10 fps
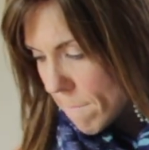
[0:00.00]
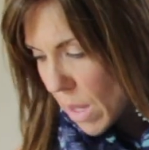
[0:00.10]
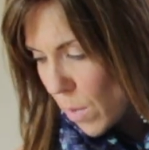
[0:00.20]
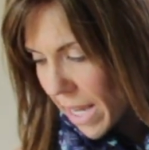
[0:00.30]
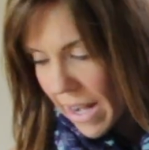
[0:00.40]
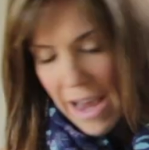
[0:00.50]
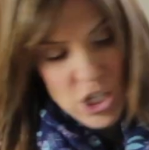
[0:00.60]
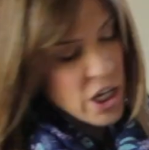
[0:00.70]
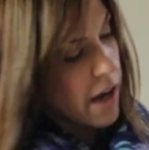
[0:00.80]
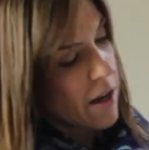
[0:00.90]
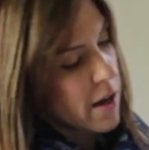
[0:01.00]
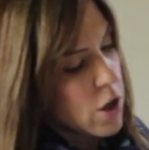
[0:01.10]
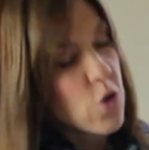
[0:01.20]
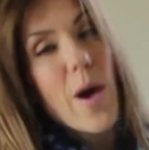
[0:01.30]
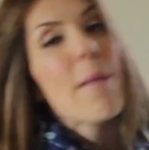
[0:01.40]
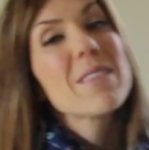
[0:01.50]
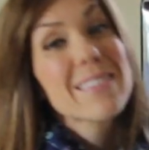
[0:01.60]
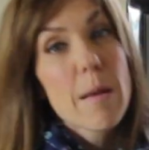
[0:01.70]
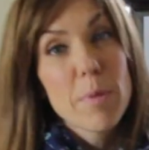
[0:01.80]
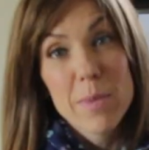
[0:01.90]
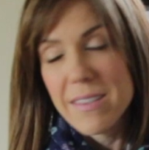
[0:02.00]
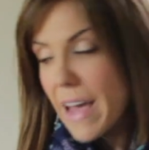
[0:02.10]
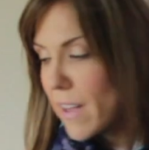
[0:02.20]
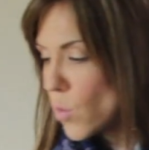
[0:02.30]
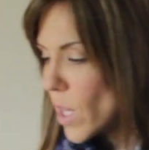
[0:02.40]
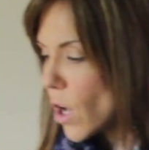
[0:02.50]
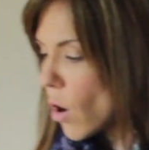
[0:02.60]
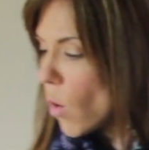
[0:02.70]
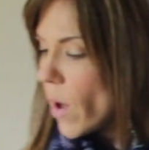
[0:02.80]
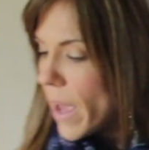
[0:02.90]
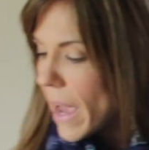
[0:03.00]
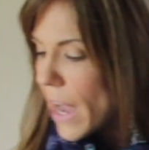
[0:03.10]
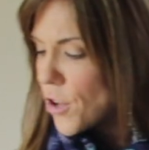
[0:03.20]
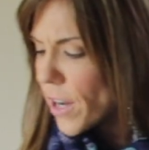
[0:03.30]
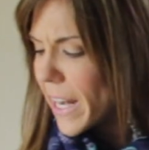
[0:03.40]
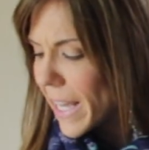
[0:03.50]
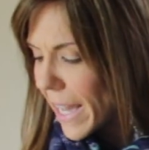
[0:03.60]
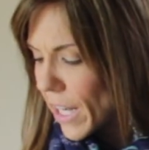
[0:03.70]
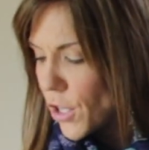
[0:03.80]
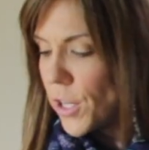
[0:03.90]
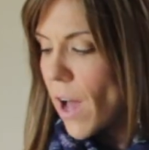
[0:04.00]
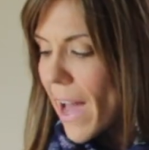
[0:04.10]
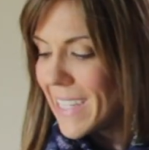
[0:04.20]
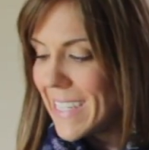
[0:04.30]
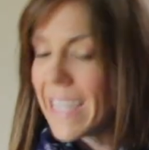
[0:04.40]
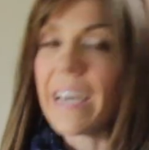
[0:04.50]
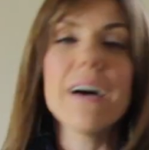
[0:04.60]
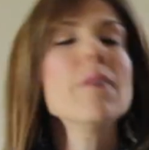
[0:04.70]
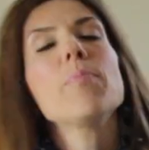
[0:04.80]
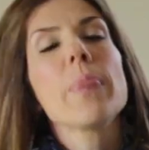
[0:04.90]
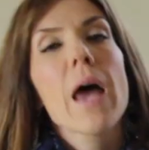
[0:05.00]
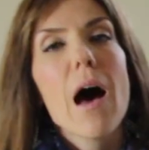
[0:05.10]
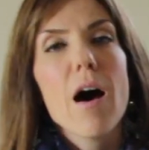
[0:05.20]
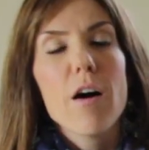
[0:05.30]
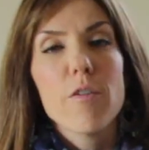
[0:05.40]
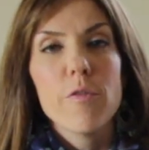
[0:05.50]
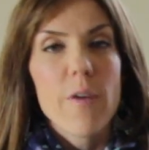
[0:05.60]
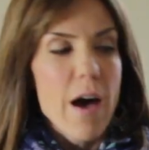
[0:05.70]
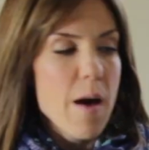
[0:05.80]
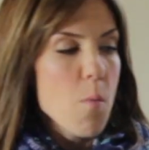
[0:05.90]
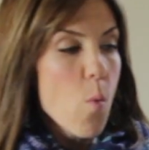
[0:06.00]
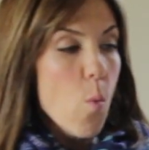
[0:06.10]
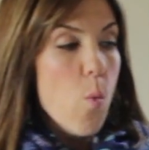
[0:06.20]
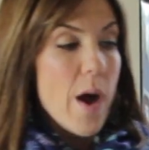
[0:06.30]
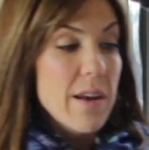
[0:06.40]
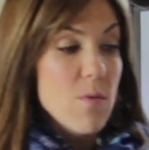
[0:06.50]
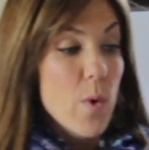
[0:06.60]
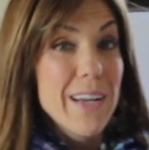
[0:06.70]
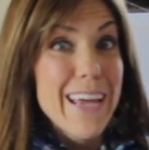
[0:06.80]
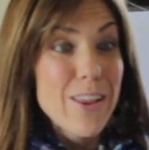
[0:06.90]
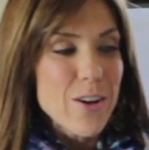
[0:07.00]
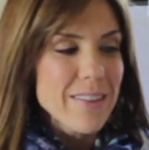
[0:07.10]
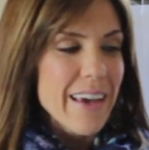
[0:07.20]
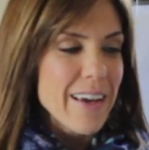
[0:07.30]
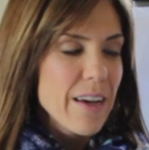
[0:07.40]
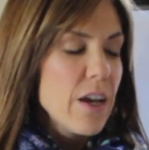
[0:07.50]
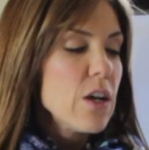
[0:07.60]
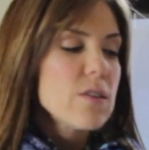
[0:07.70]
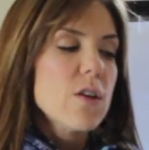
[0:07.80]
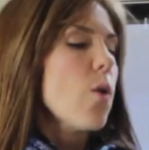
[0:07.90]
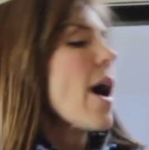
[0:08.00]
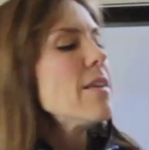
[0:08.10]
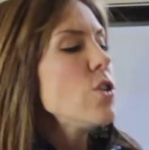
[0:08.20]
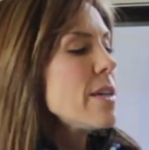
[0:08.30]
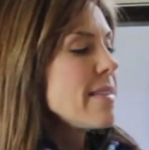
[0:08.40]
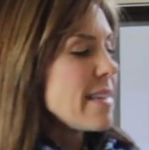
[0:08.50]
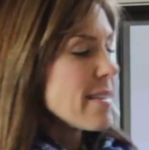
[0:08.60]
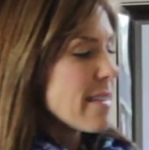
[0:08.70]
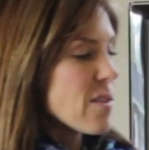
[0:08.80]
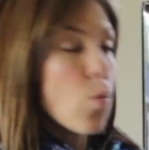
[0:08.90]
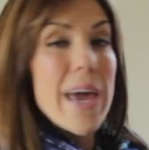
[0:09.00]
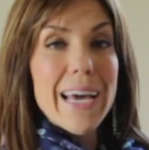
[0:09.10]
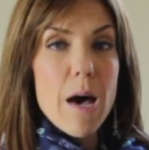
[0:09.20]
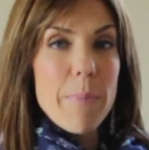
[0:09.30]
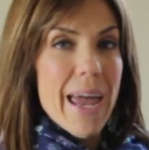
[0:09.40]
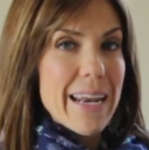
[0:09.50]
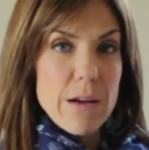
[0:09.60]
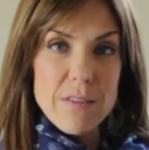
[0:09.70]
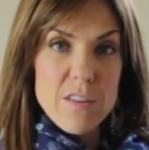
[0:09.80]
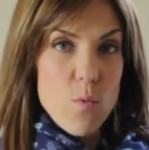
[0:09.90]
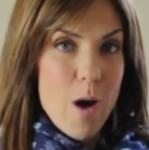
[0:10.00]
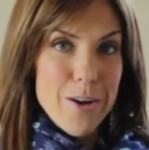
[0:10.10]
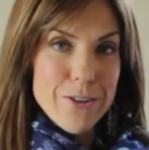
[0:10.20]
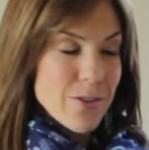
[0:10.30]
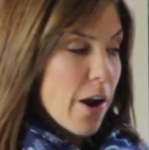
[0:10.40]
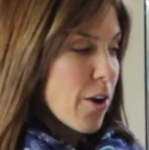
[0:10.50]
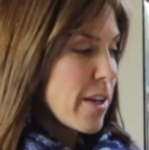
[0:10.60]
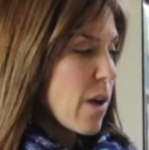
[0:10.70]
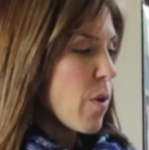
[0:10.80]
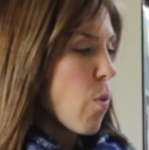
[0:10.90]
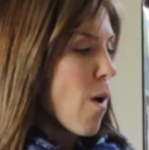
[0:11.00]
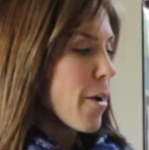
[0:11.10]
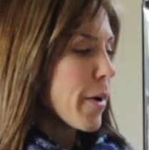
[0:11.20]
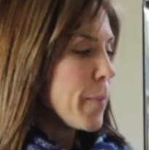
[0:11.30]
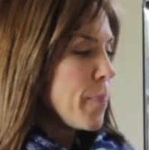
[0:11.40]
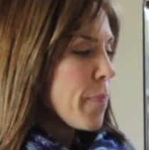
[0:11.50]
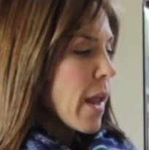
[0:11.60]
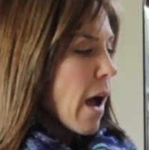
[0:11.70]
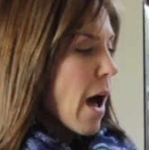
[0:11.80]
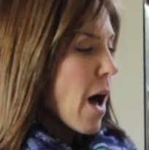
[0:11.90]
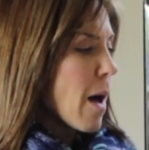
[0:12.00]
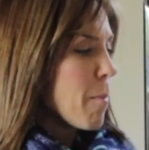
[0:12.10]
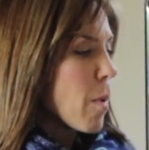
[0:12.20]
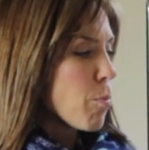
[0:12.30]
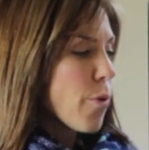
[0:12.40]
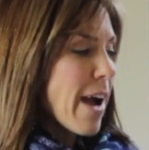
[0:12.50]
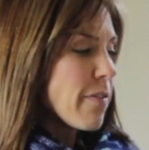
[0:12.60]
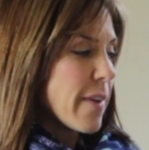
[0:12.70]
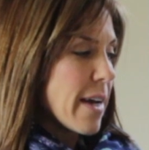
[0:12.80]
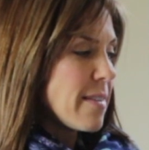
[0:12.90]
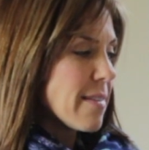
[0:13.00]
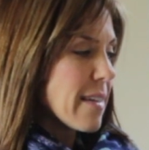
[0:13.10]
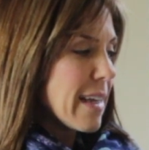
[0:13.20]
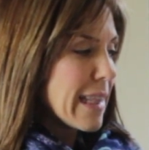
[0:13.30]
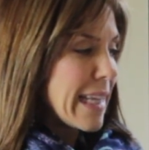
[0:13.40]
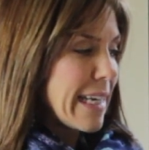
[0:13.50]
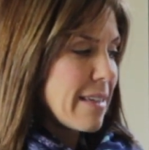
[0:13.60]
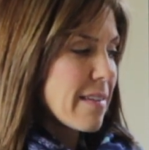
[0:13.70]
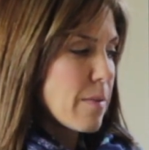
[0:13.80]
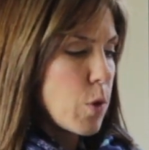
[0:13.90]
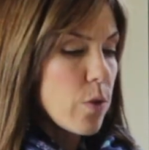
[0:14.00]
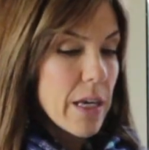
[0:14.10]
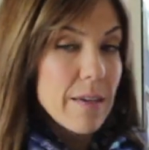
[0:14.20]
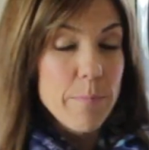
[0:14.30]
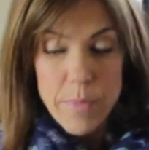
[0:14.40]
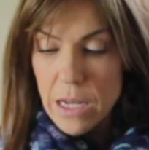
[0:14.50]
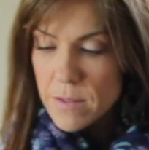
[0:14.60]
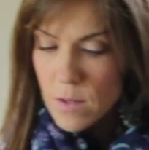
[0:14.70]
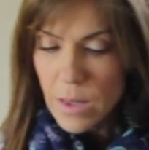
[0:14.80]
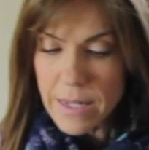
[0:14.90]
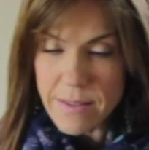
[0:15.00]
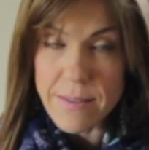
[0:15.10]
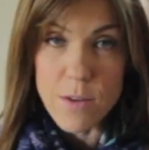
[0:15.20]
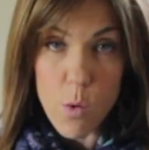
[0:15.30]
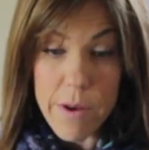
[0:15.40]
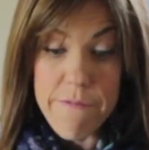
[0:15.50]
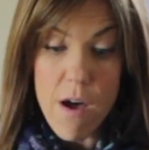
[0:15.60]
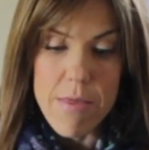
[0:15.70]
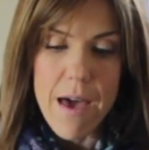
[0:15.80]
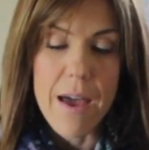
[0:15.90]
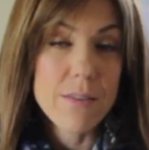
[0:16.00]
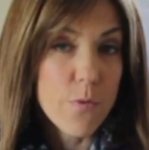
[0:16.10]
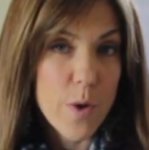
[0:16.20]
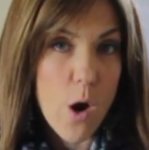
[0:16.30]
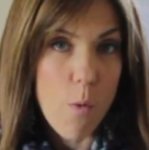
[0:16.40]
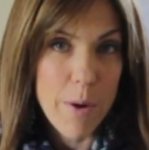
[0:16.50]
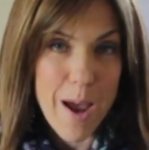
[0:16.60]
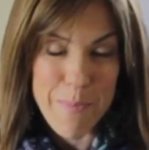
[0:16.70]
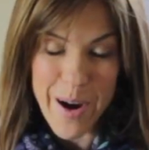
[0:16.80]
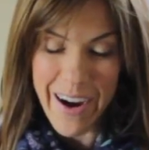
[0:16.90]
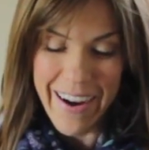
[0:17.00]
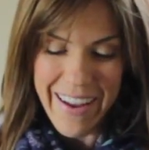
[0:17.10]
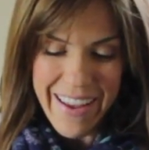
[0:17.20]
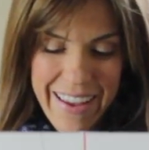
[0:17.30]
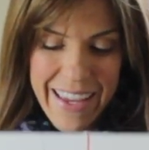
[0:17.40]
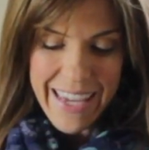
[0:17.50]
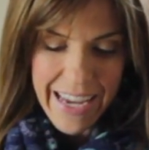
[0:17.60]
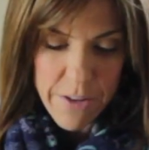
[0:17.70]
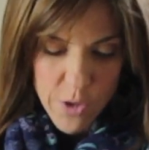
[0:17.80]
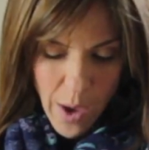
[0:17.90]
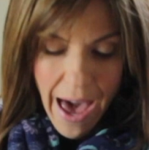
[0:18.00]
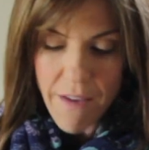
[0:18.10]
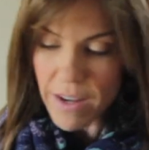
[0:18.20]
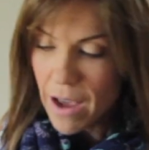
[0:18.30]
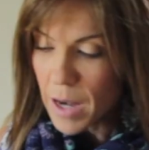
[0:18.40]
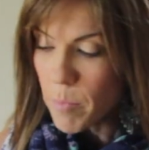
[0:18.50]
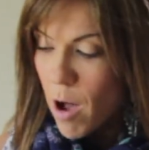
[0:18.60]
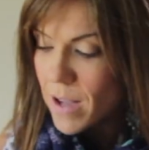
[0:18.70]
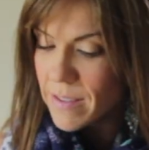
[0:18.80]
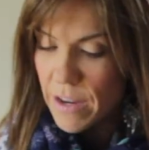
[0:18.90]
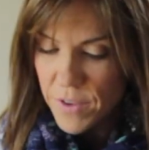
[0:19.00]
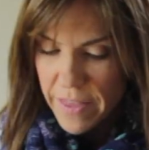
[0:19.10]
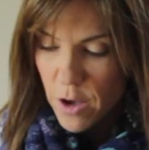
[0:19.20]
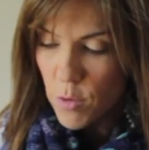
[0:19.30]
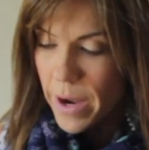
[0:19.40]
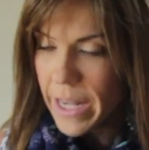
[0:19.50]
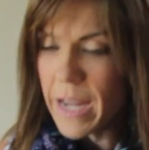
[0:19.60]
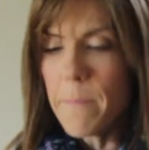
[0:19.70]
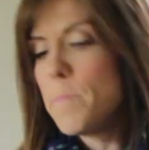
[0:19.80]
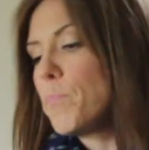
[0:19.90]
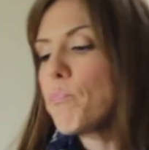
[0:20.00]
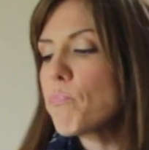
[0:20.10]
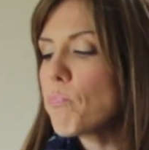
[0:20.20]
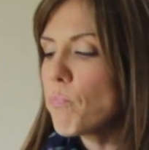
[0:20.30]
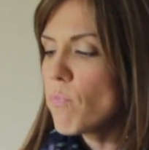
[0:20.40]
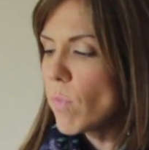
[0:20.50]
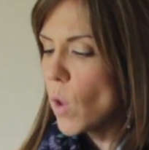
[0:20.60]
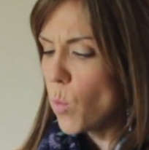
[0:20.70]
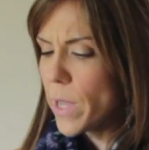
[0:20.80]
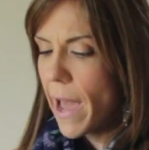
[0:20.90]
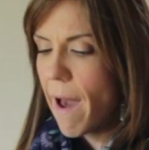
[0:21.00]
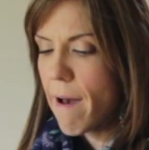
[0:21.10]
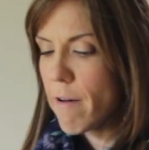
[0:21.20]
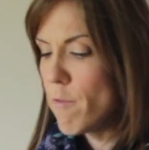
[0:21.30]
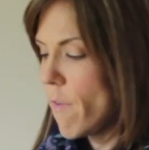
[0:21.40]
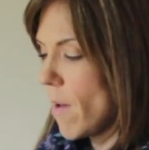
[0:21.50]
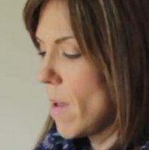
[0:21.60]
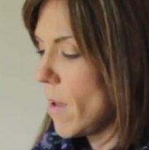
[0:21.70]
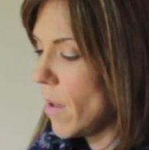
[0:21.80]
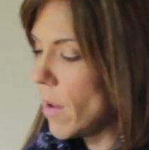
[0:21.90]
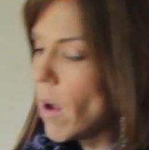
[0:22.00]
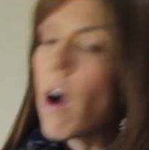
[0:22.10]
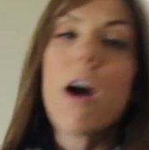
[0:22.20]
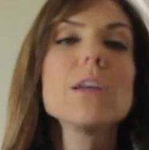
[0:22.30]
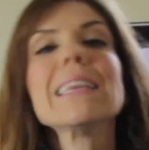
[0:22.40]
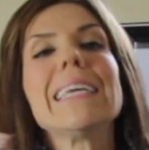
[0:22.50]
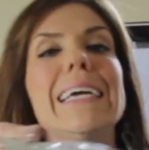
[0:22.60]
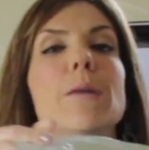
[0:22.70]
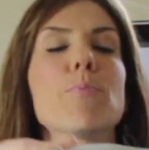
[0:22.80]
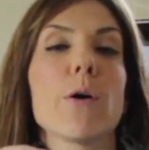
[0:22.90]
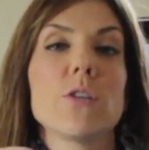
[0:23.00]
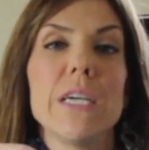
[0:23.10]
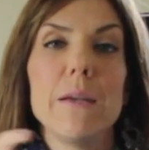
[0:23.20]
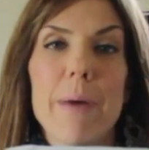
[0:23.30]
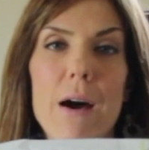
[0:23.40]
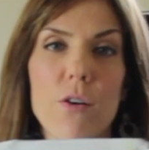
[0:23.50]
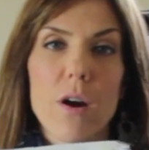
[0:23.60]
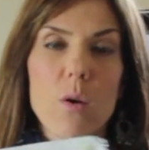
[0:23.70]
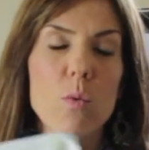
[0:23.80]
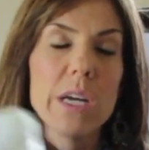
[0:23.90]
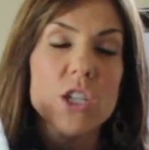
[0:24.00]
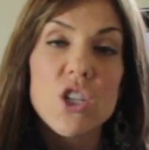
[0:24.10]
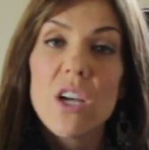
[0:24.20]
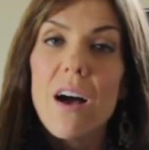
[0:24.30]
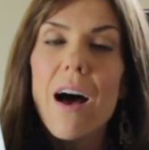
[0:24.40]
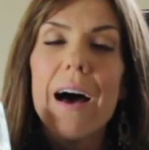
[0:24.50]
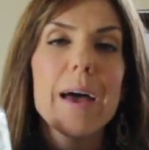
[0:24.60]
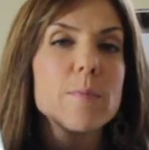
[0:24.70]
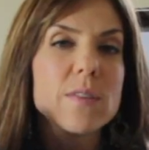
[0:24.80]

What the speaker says: then we can actually kind of grab the supplements as we go, and you're going to get a good idea of what a day looks like. So as you can see, it says wake up, 8 ounces of water. Start your day with water. Breakfast, lean smoothie. So let's go and find that. So if we open up our kit, if you haven't unboxed everything already, we have our lean protein powder, which I